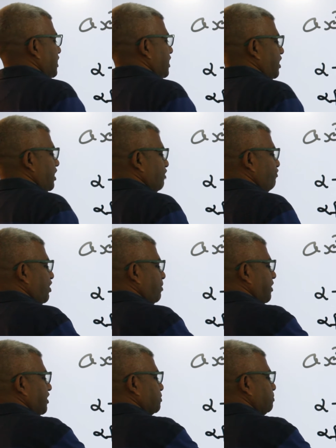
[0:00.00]
alpha
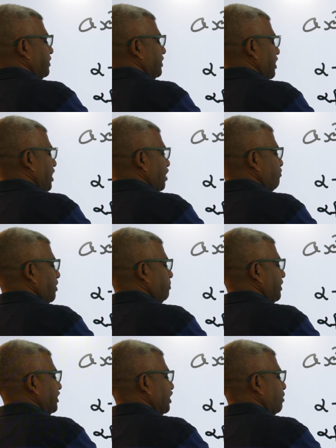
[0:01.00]

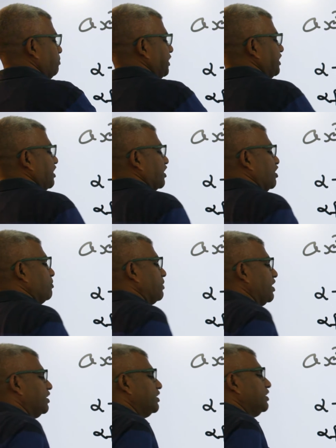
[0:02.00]
beta beta
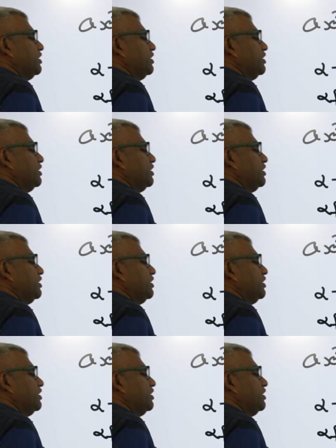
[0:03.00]
gamma